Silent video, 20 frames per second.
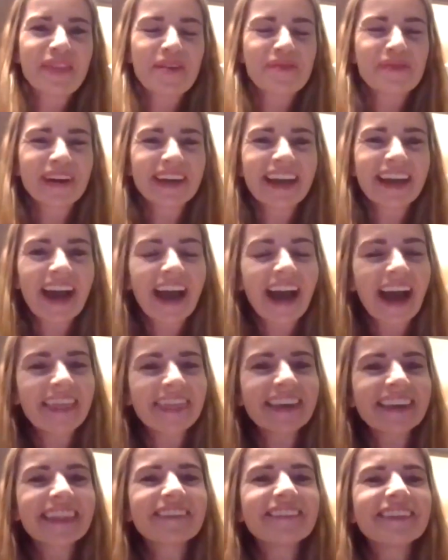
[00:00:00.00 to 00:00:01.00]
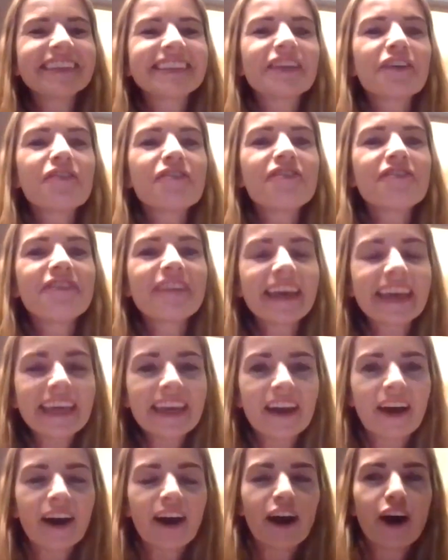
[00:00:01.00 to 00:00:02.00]
But I think there is a
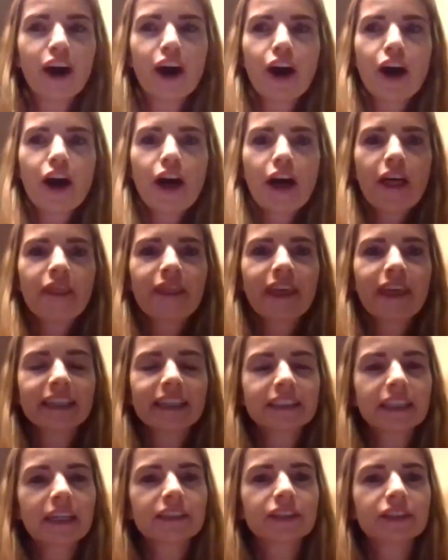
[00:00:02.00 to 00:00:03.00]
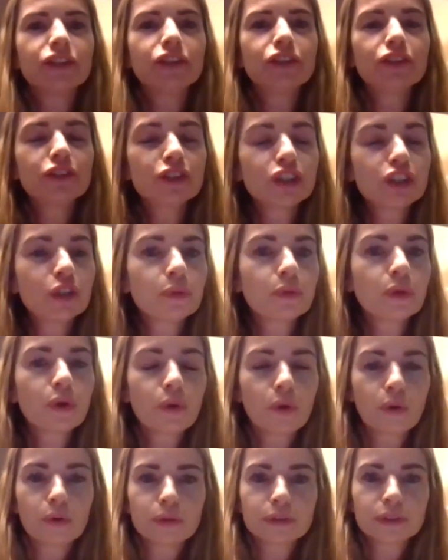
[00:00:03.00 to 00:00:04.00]
fear that as soon as you
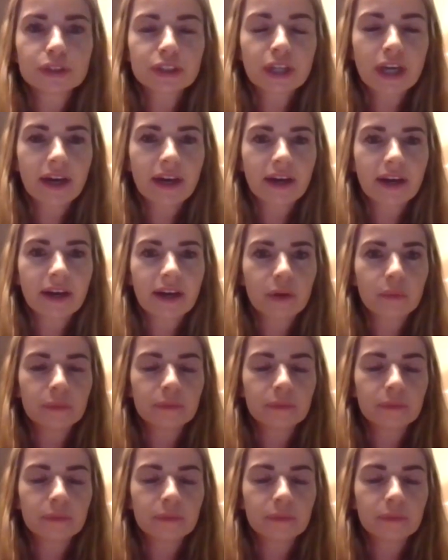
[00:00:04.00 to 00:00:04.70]
launch a